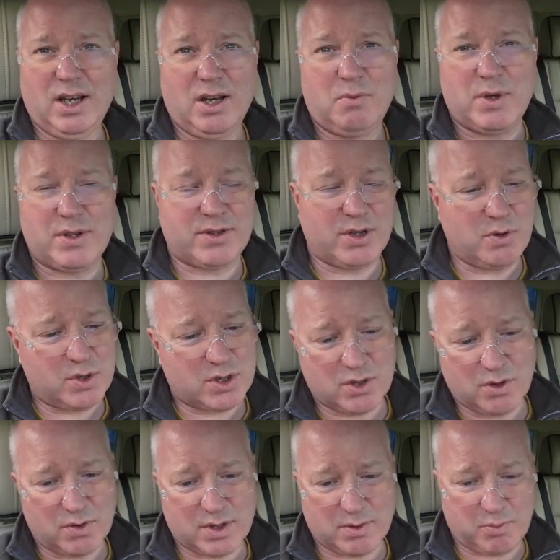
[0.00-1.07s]
With those
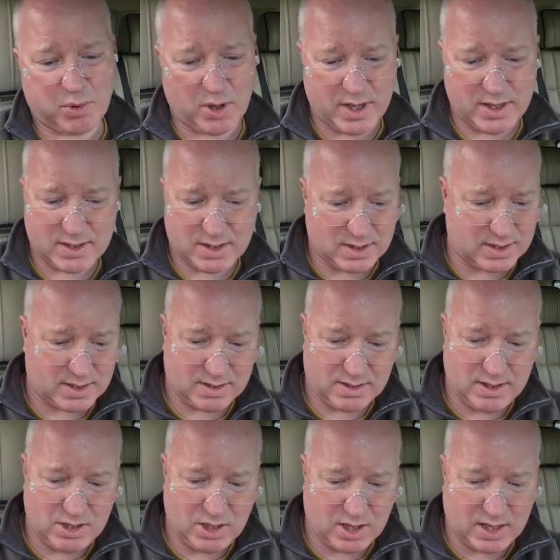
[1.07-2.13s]
sorts of prices,
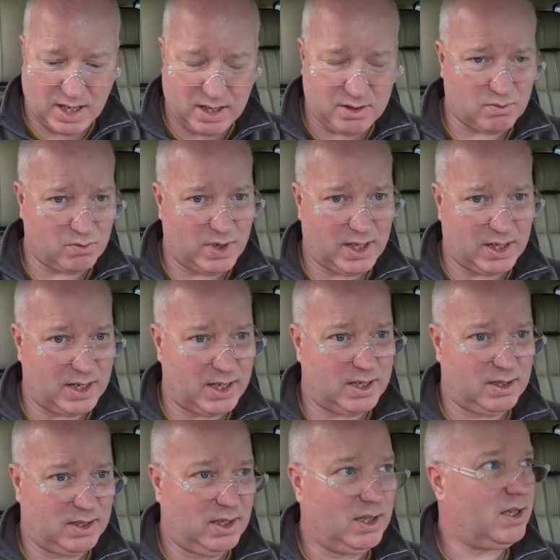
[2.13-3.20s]
you can't
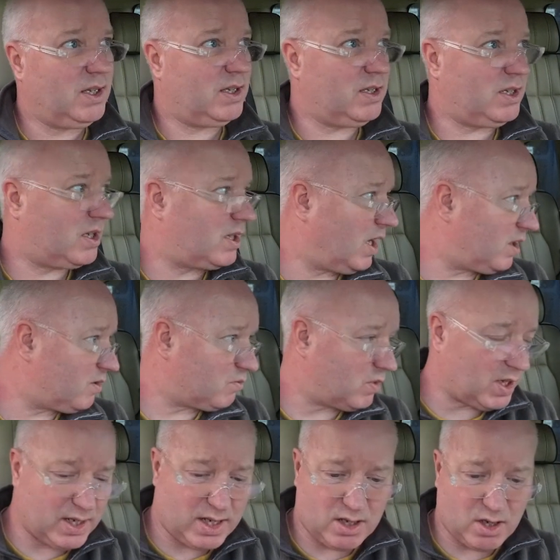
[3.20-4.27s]
really
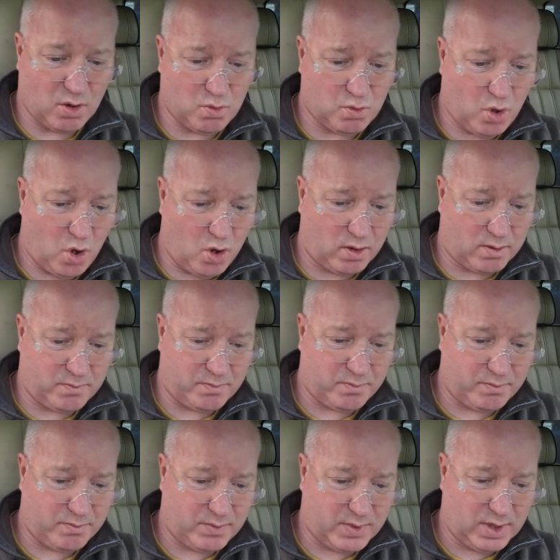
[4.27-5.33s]
go wrong.
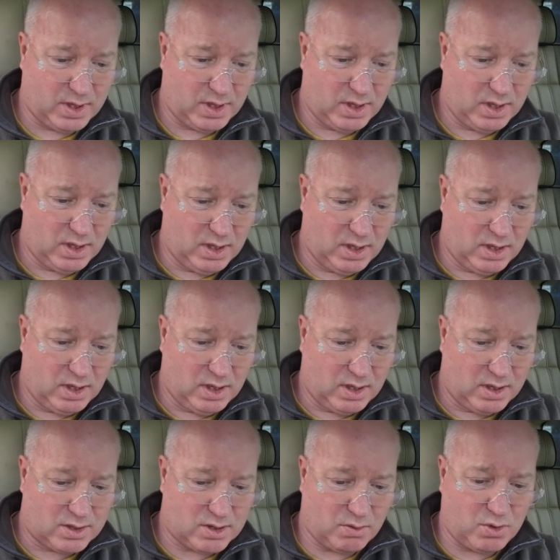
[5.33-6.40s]

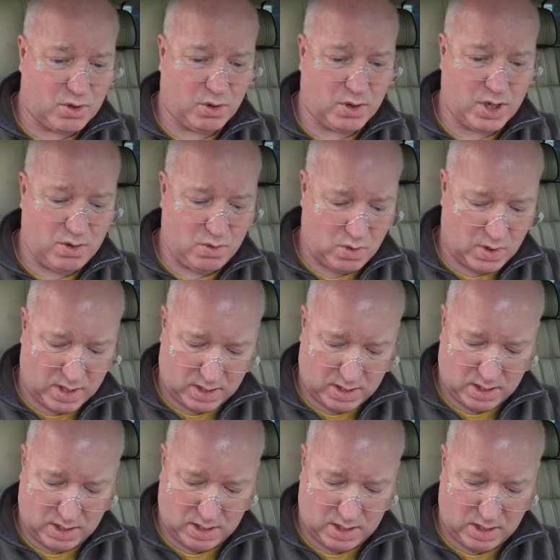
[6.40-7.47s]
So I'm going to
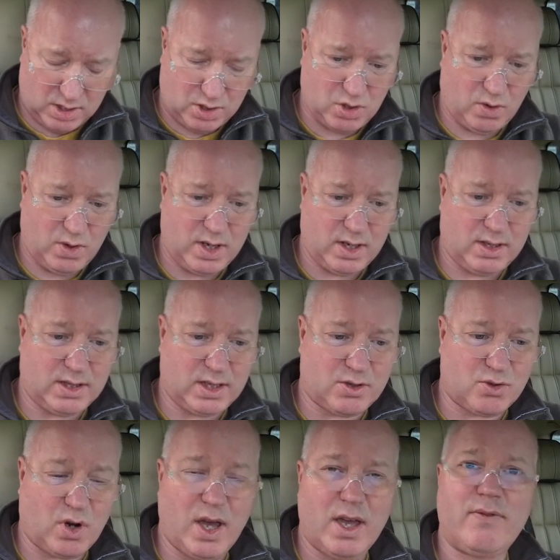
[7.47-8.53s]
enjoy the
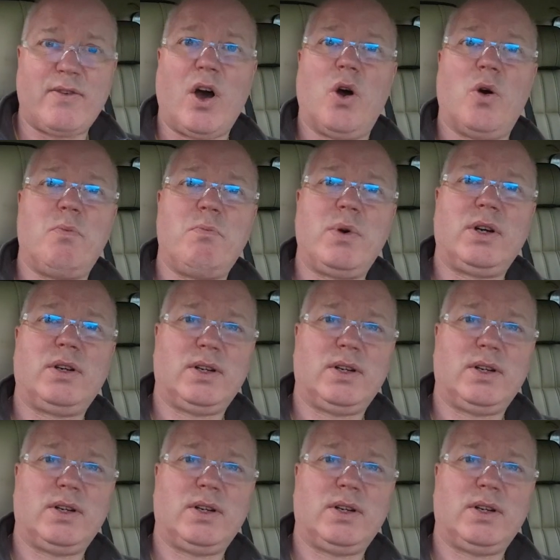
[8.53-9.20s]
drive home.